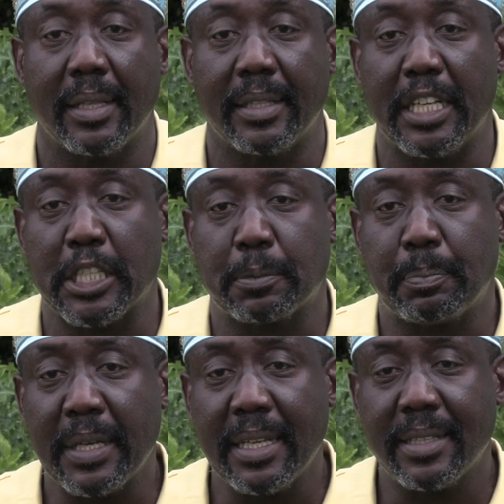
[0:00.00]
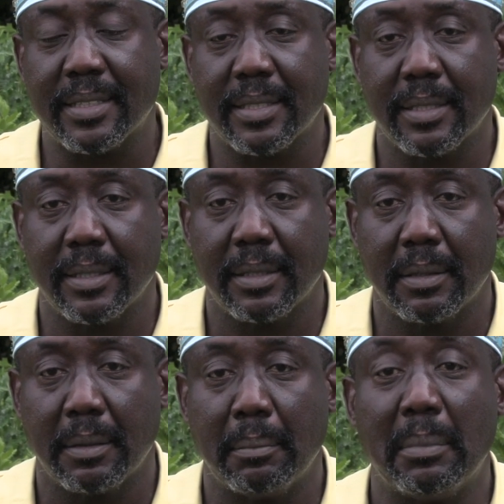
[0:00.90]
the spirits
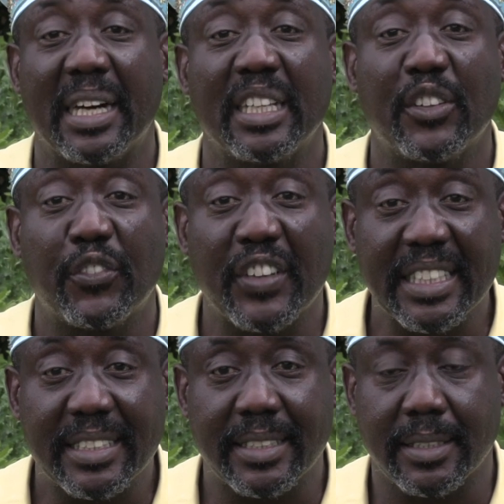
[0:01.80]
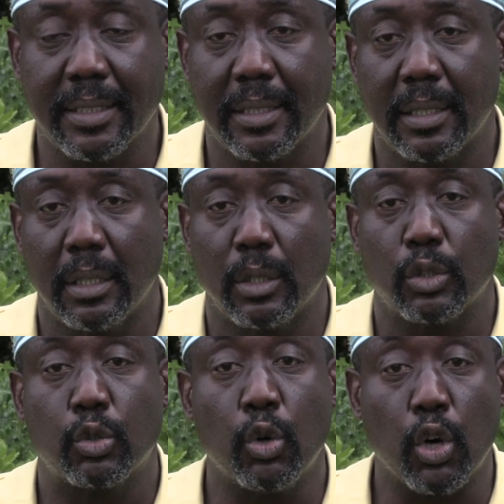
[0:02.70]
manifest
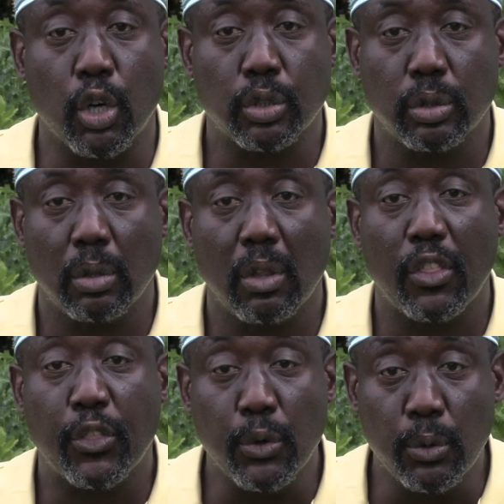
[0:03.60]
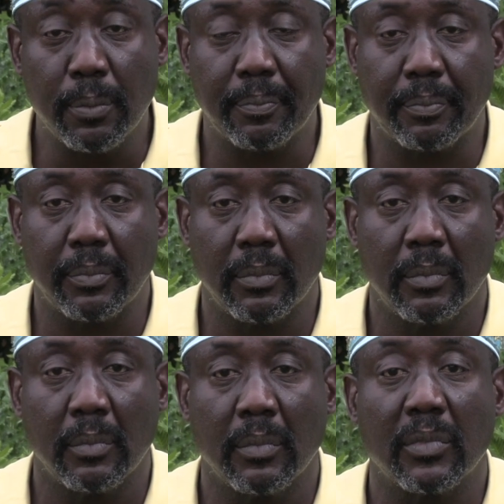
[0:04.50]
to us through
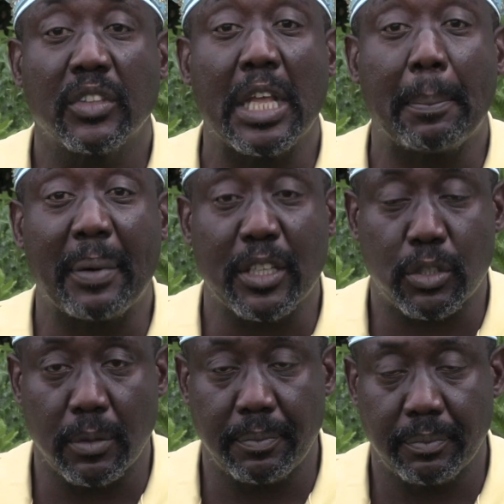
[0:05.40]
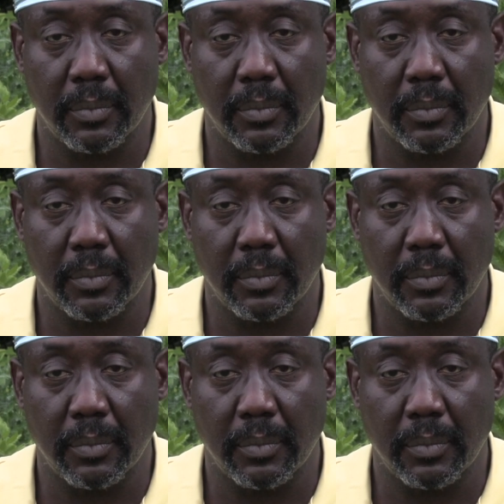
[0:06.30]
the person.